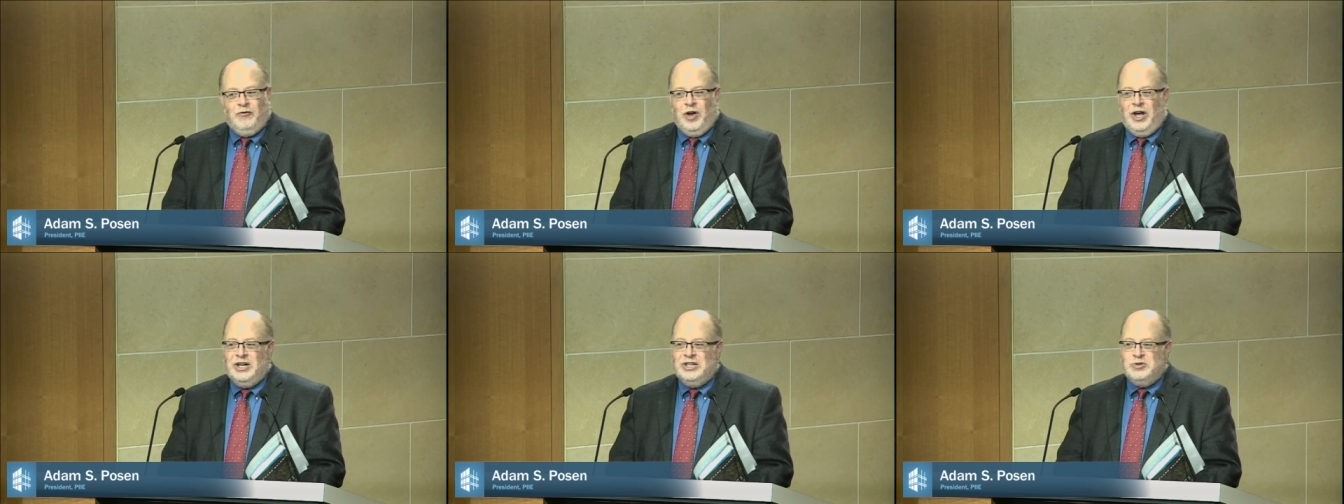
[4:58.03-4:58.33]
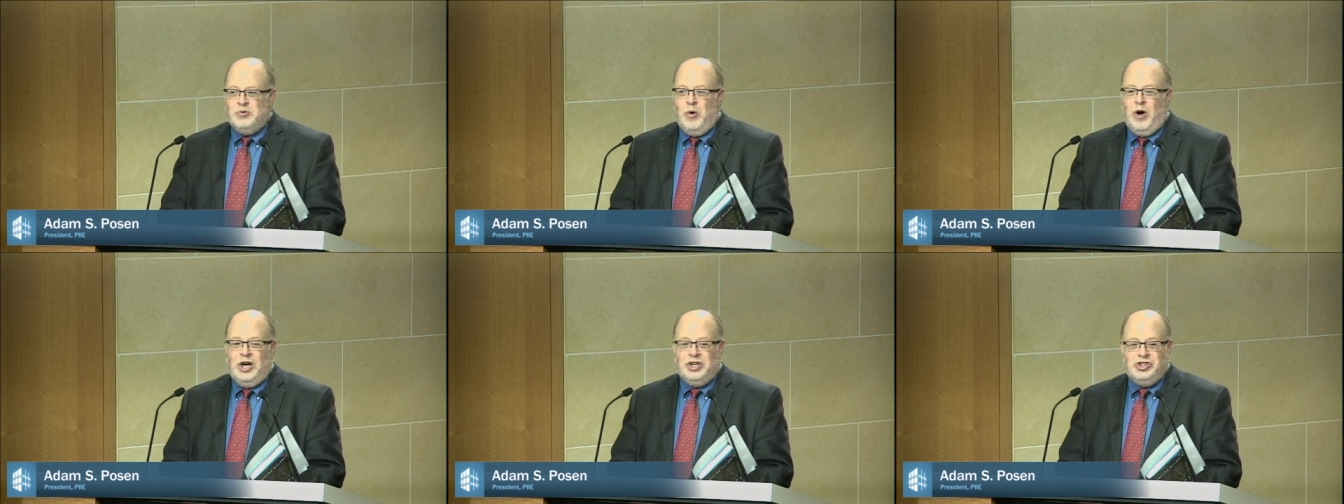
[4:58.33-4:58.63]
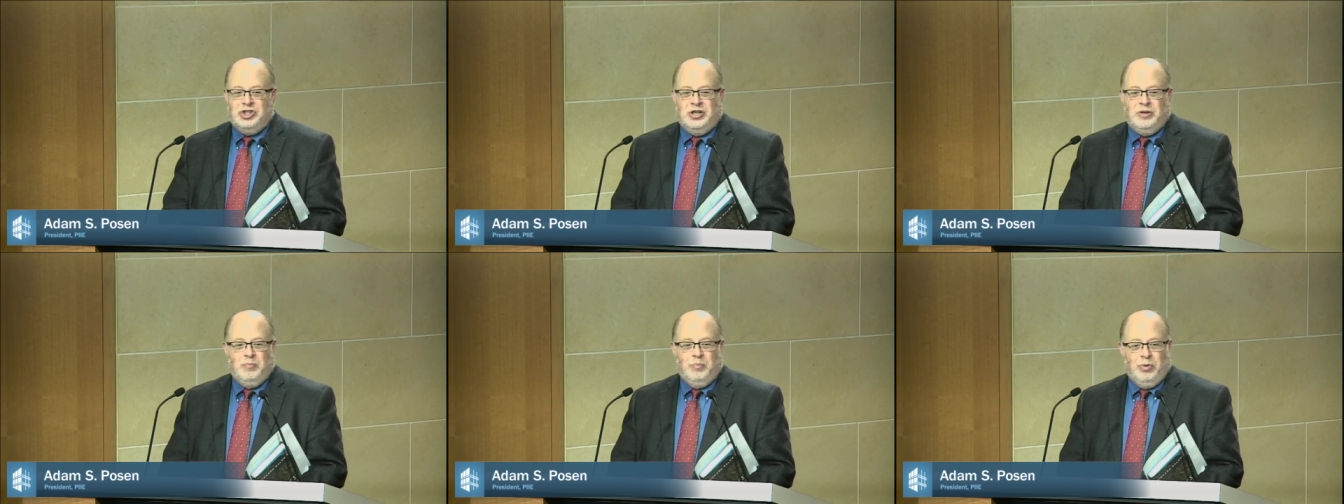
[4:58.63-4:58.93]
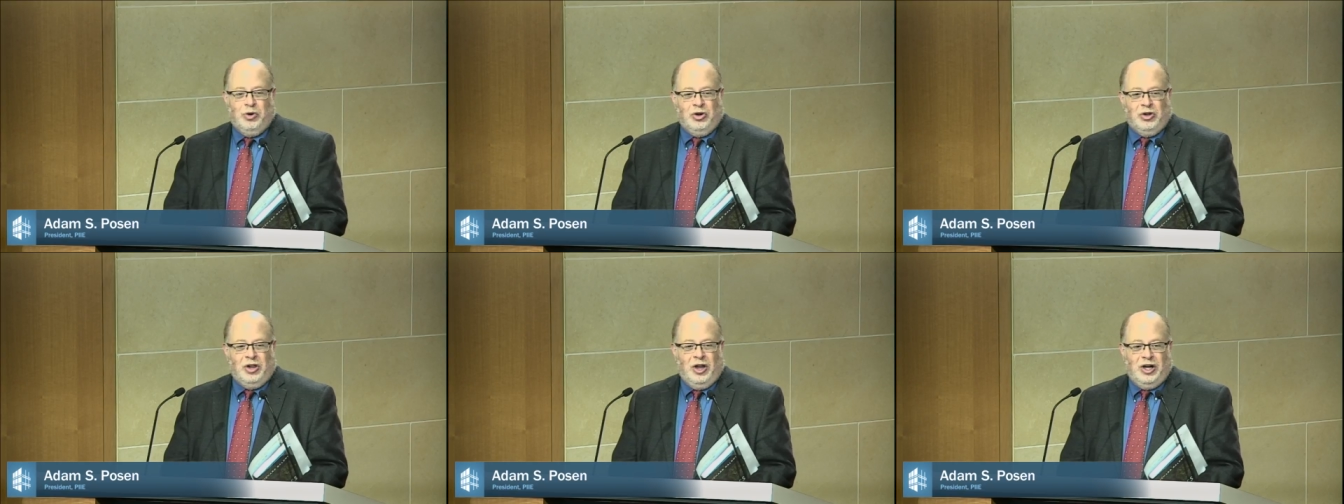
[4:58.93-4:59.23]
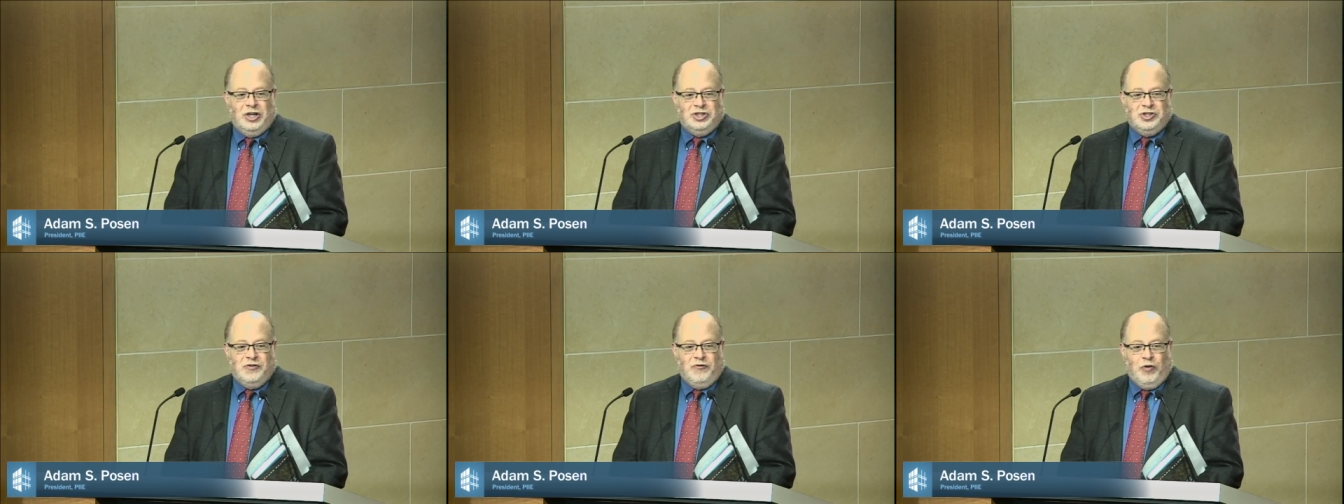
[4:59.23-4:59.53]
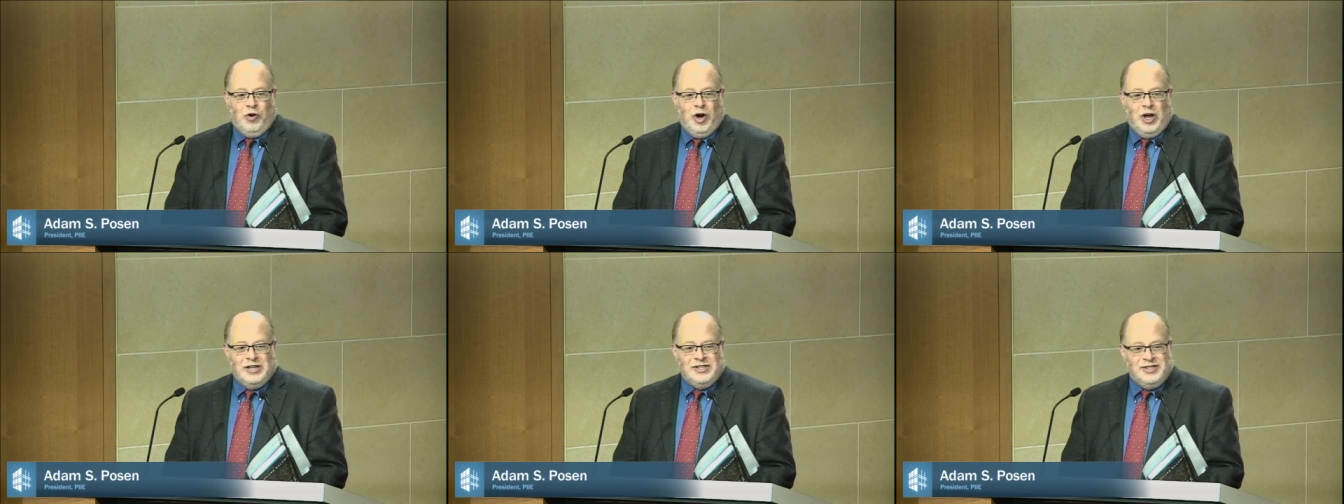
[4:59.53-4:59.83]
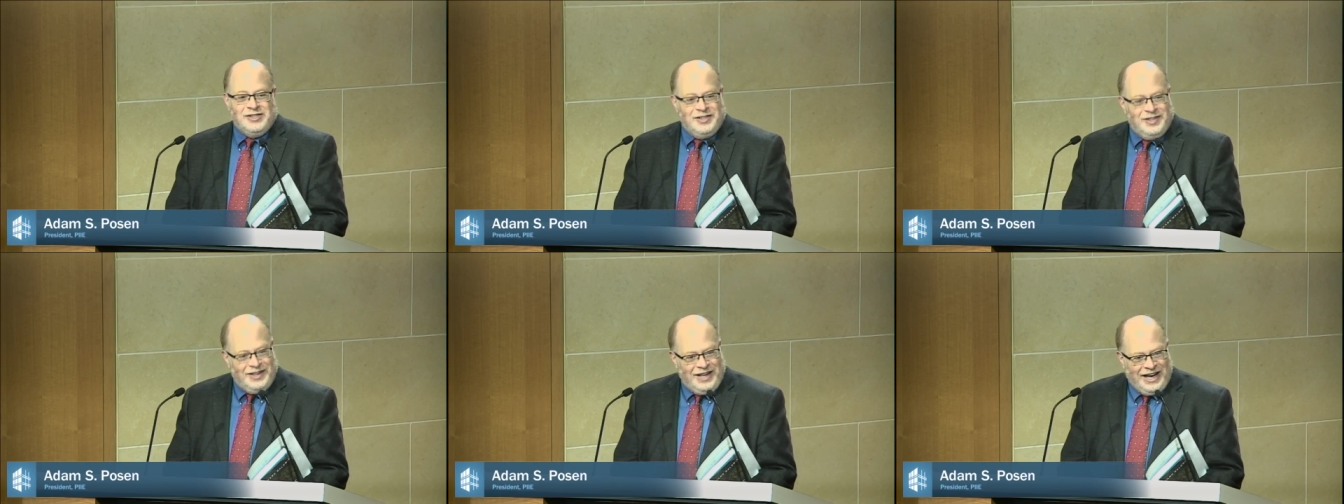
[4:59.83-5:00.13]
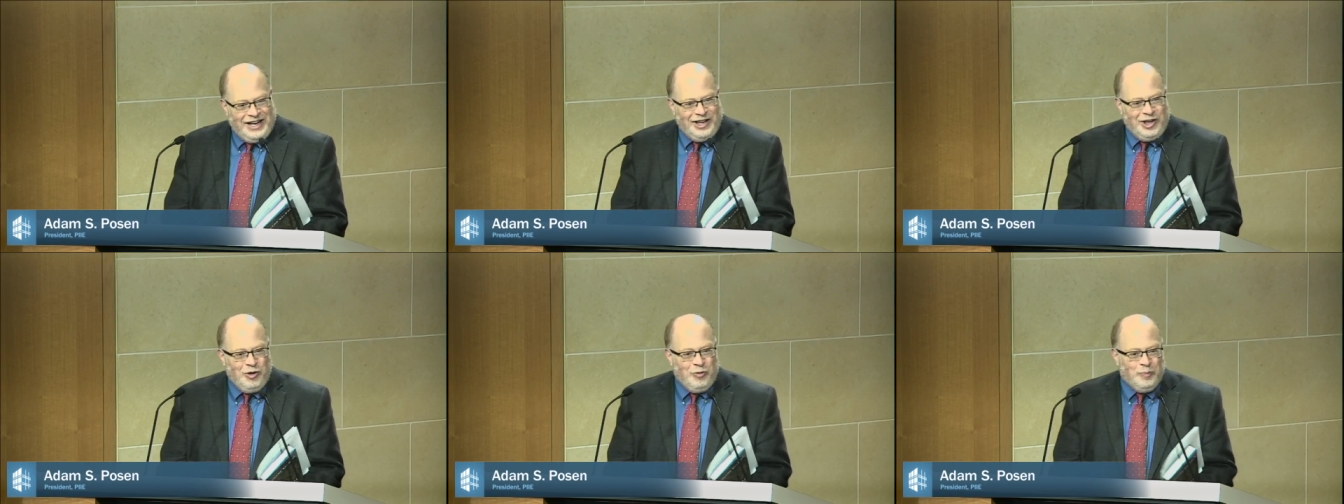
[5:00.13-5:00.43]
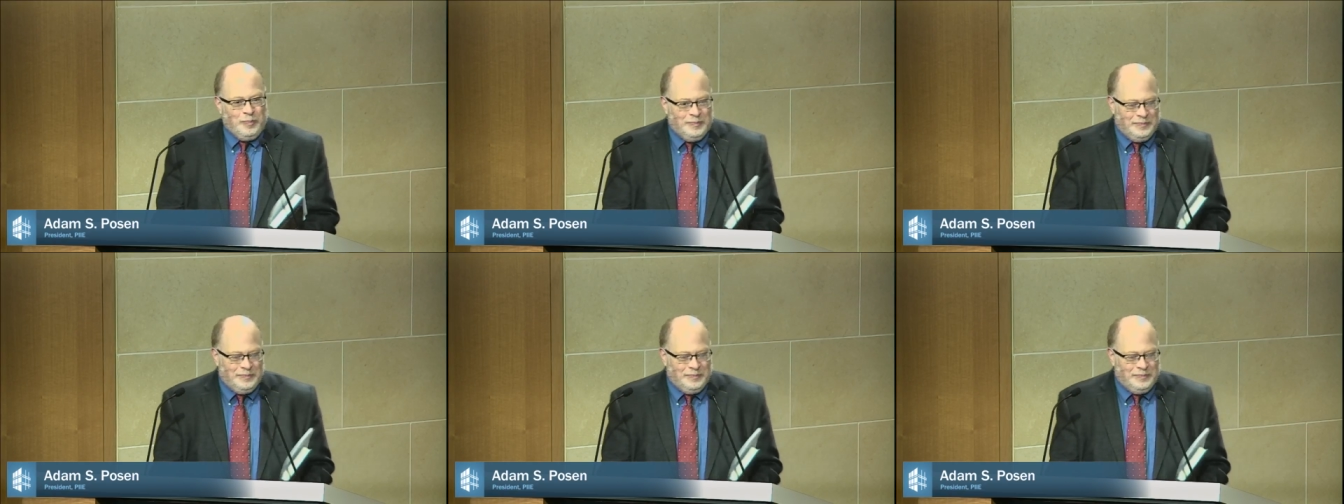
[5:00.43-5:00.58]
at his Washington book launch for us. Thank you.